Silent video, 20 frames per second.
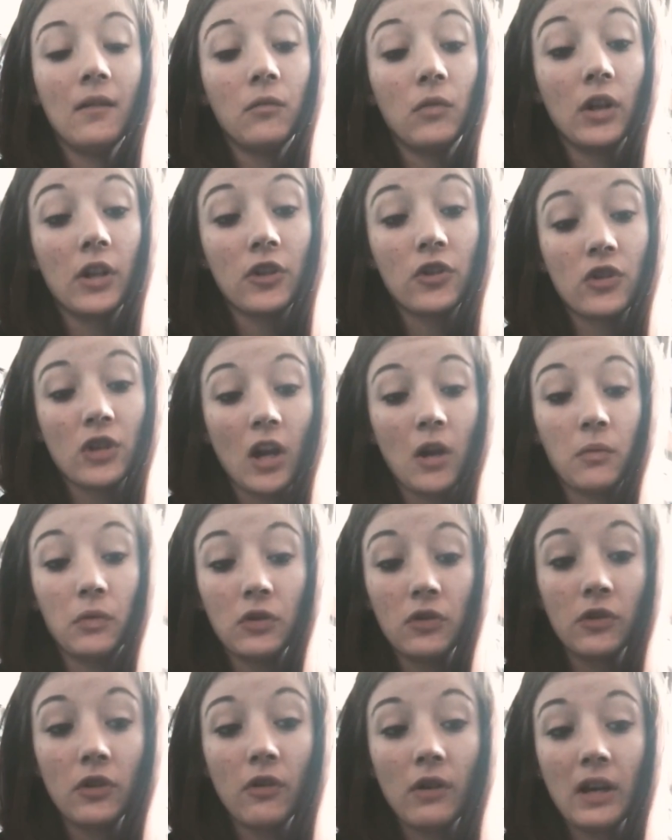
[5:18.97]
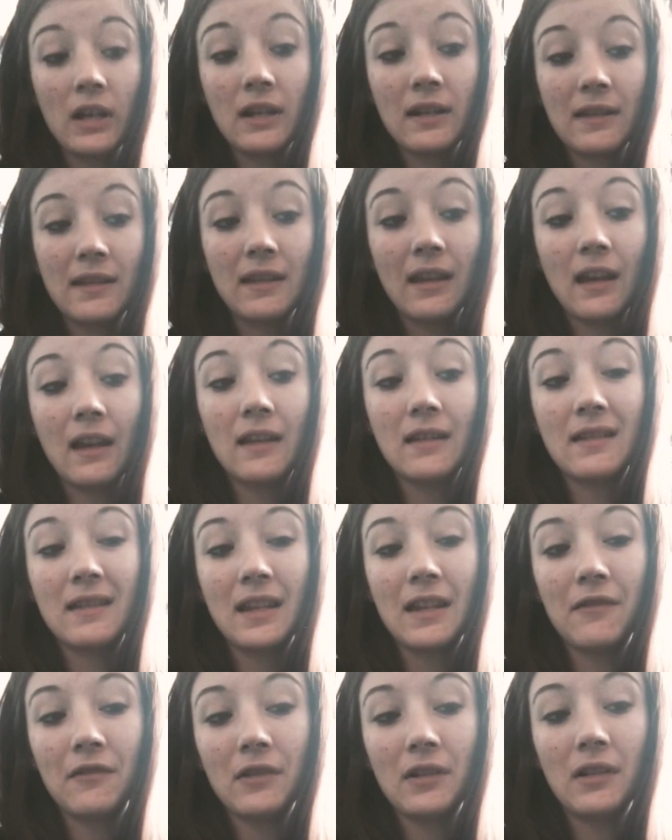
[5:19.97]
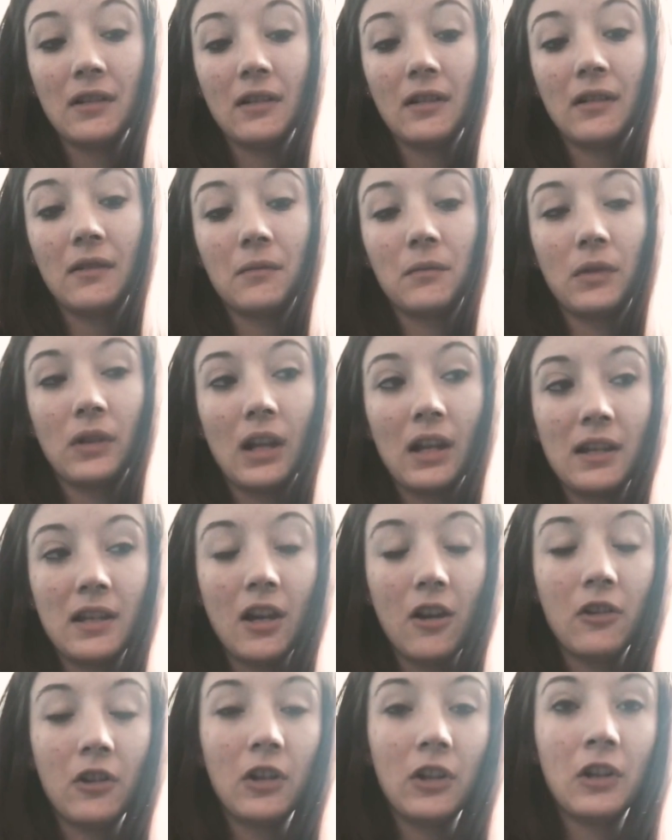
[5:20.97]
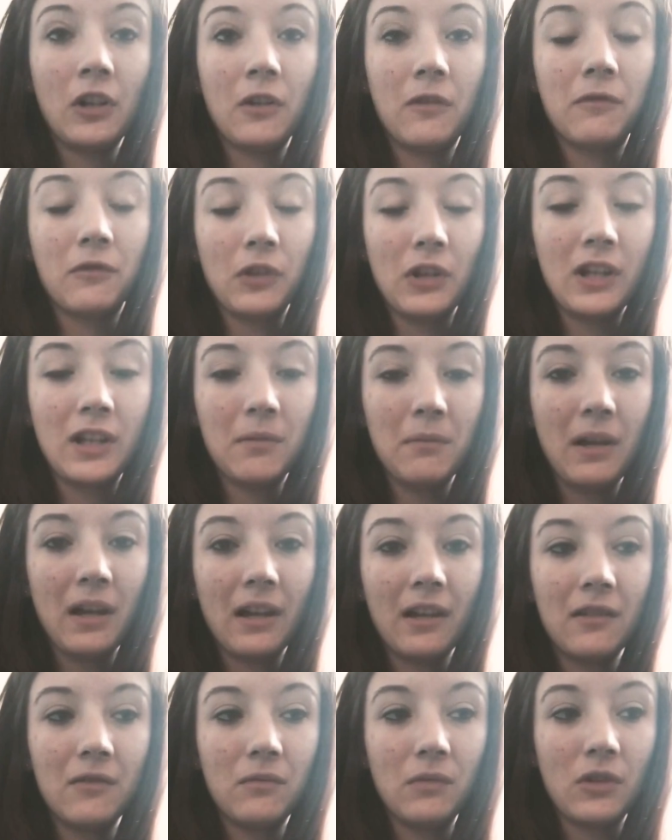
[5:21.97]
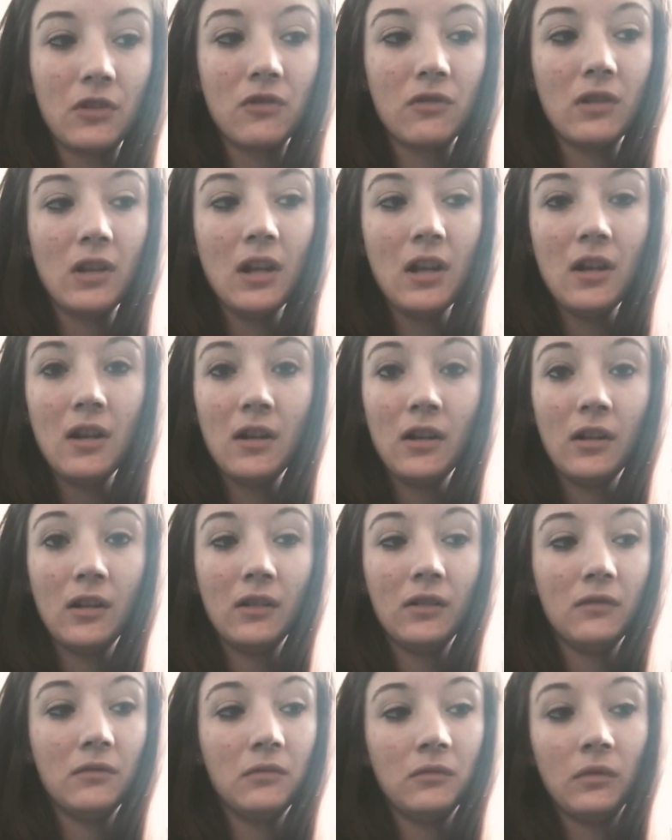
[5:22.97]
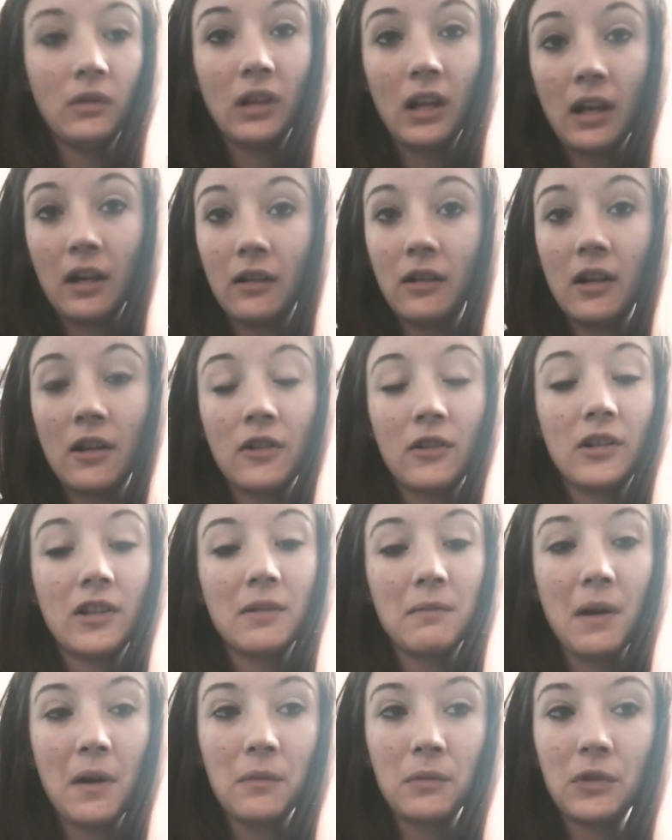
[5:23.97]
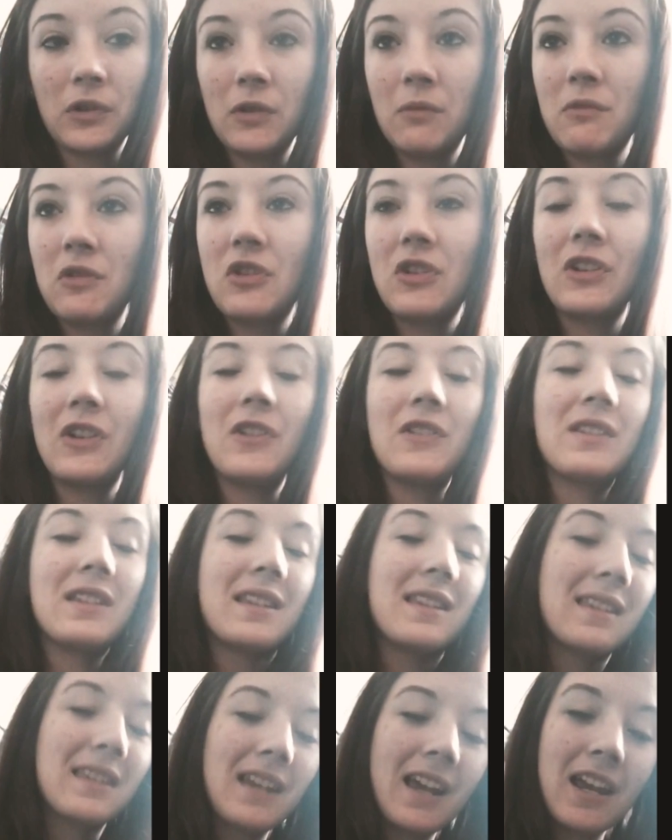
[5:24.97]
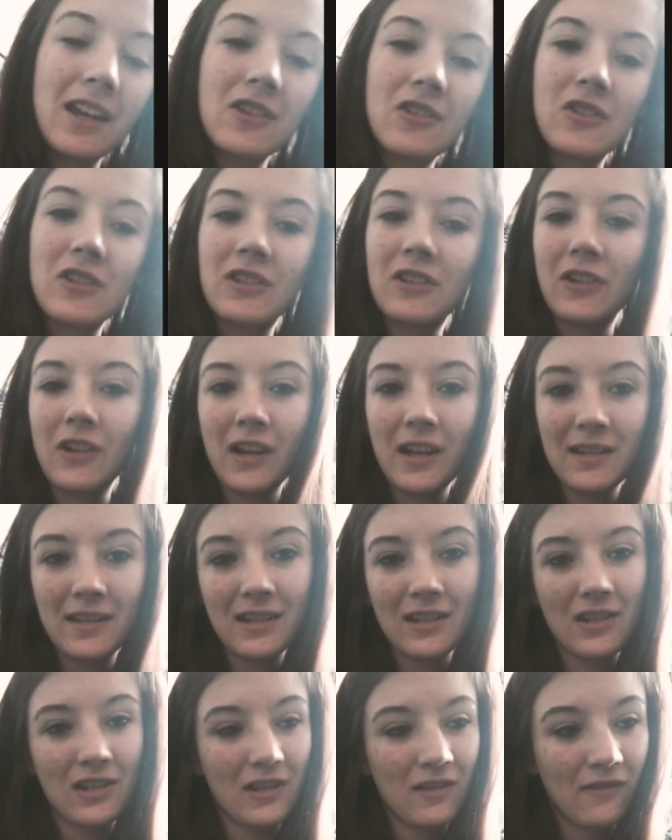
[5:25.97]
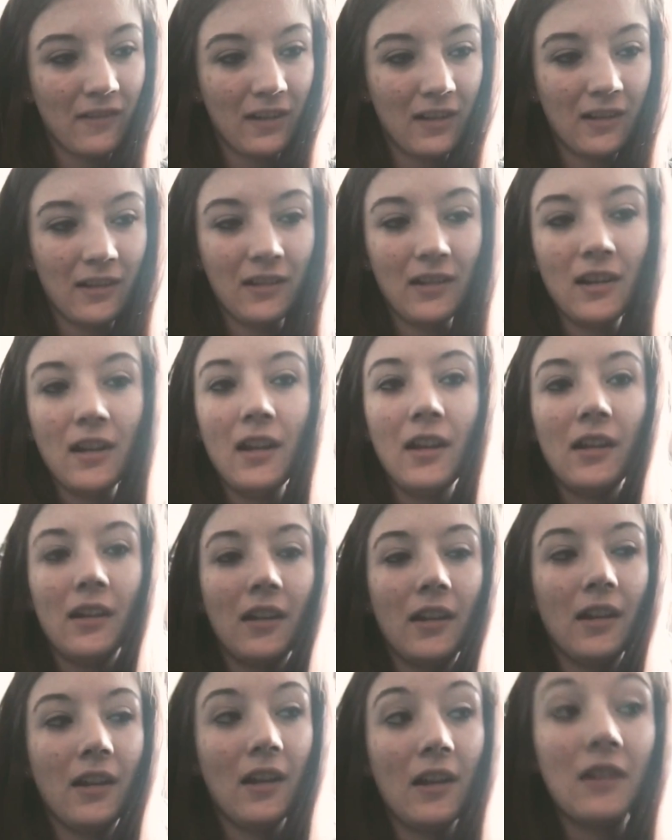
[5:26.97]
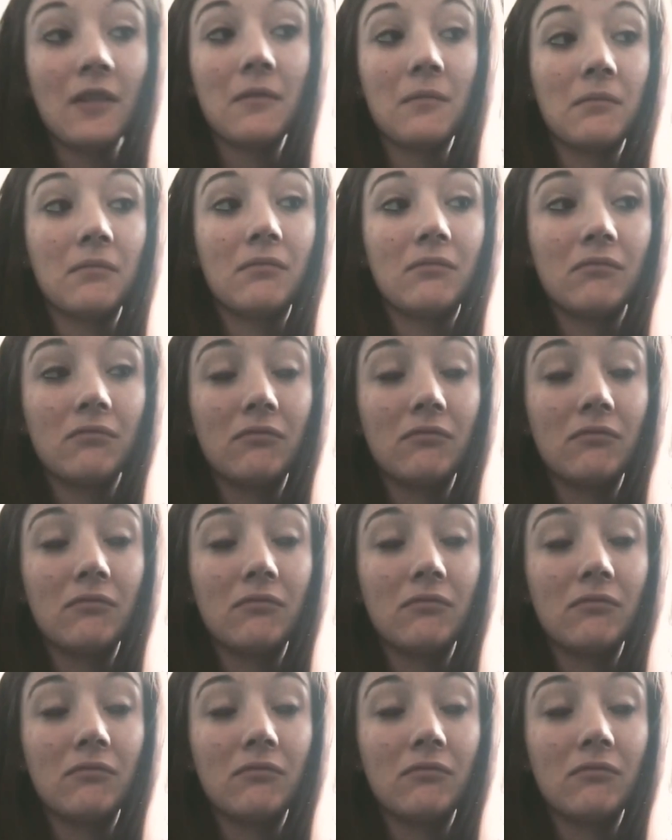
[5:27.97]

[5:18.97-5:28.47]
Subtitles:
which I will go ahead and say, Ziva, when I tell her free command, when I let her into my room, she goes insane, she's crazy, she's fun, and,